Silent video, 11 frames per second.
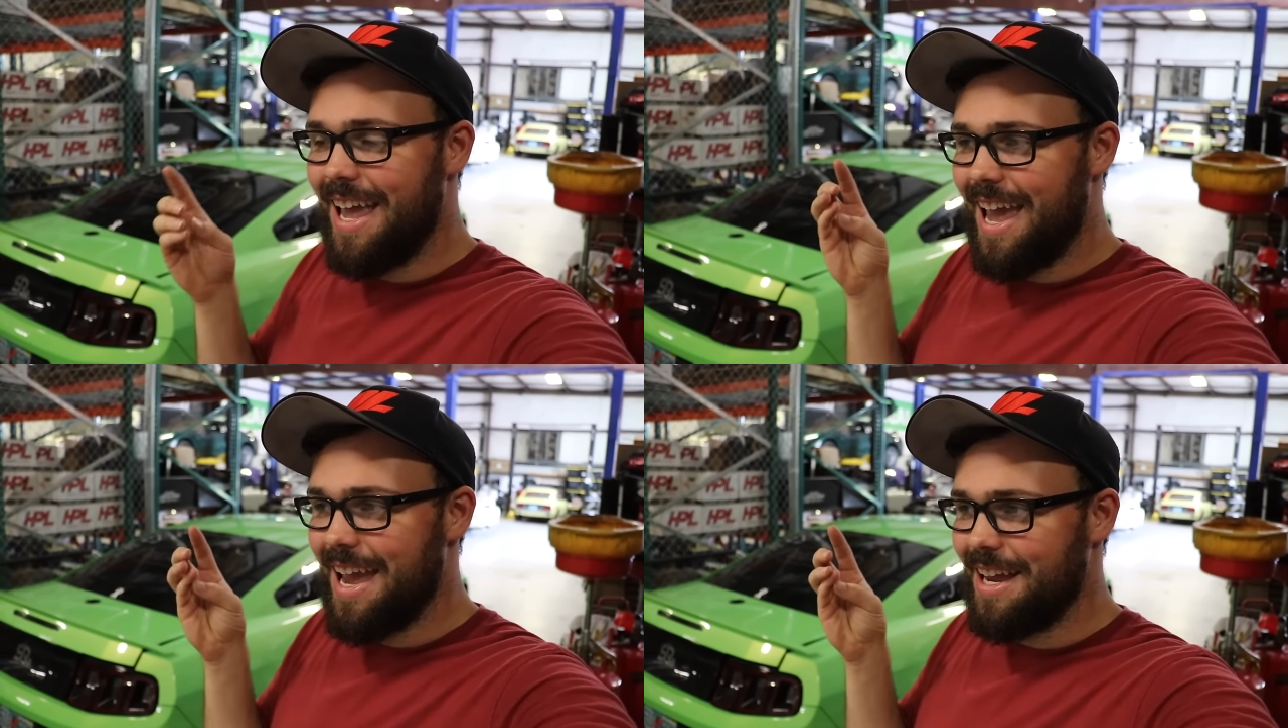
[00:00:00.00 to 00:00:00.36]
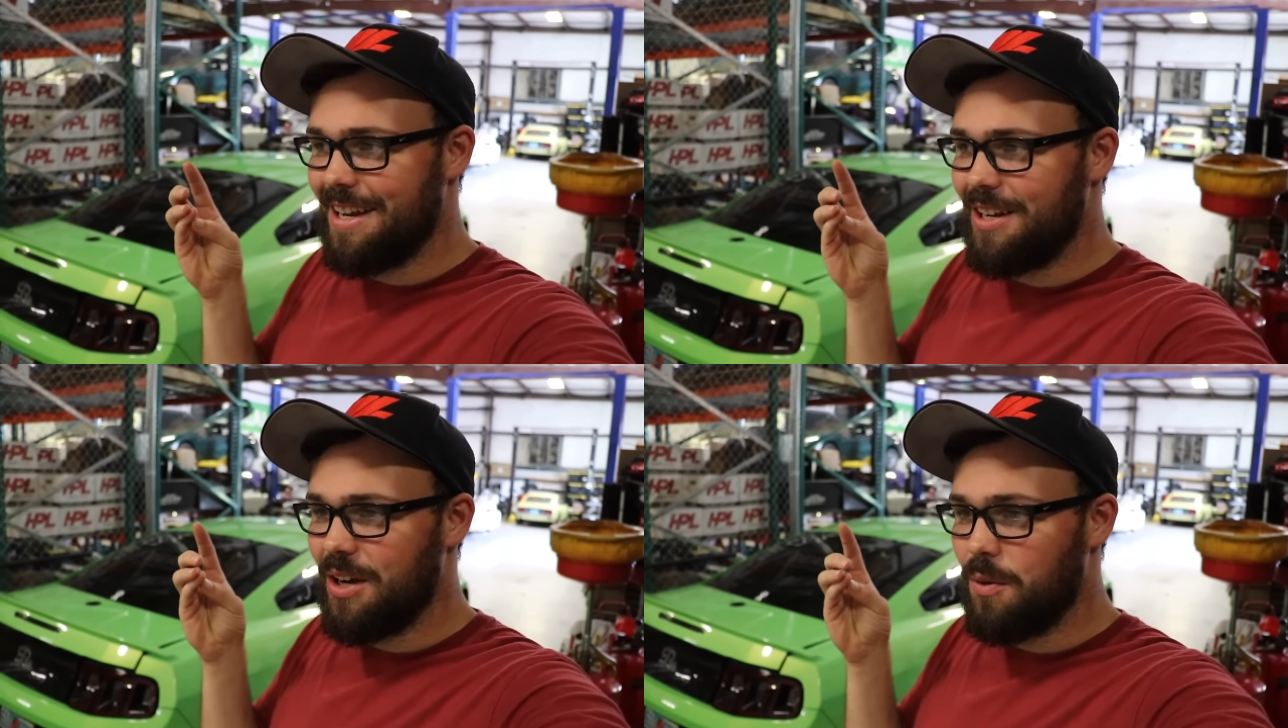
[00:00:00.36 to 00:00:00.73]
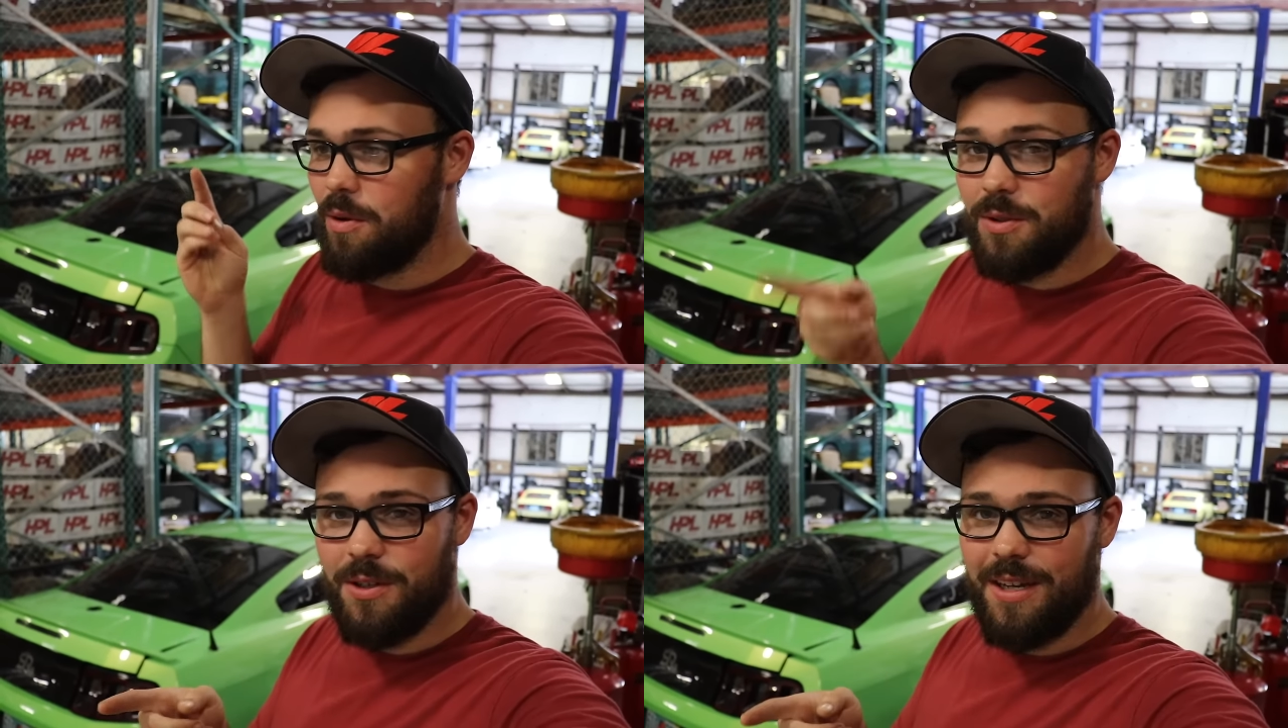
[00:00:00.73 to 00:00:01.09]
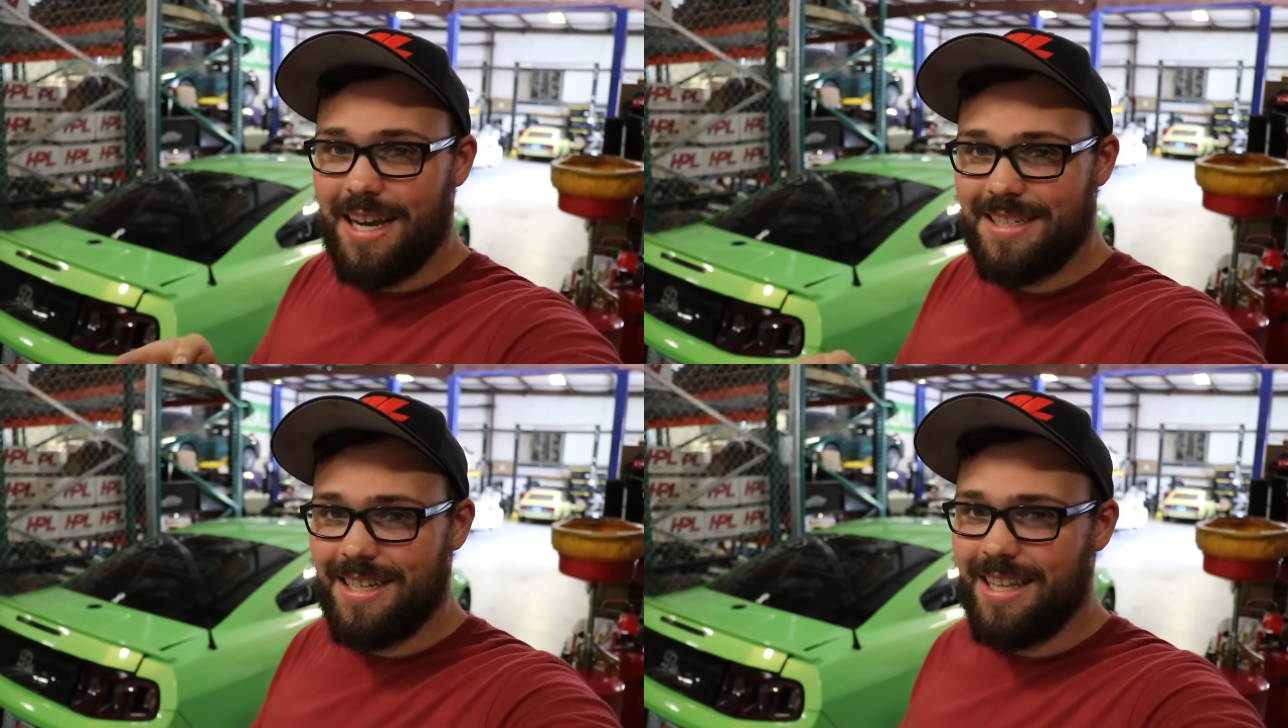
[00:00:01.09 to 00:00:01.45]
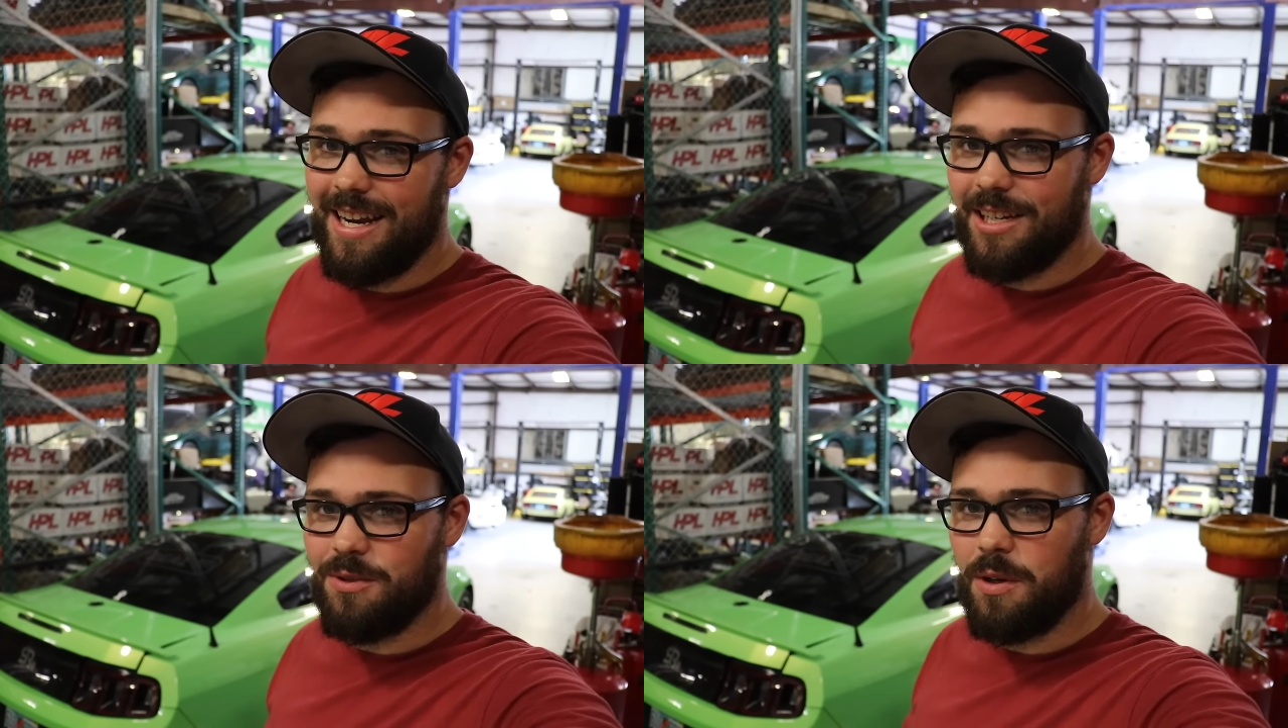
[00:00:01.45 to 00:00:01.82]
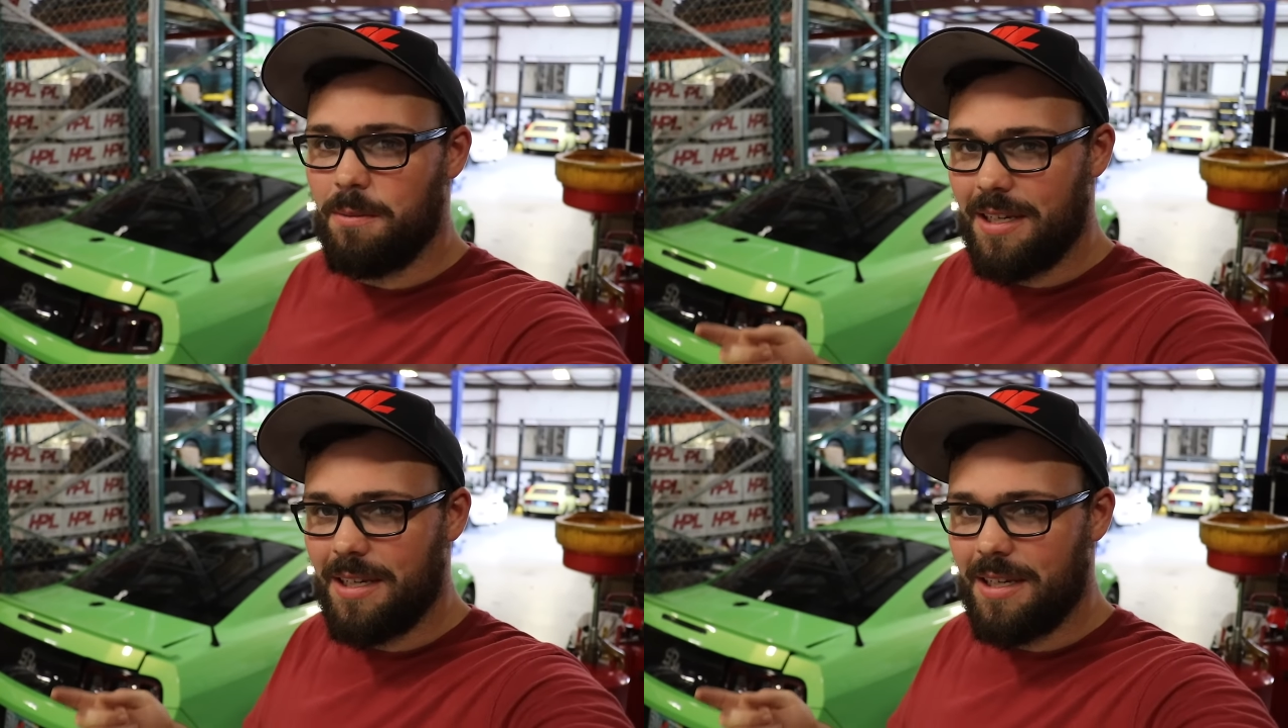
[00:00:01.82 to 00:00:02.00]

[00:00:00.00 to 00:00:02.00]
And uh, we'll see you guys in the next one.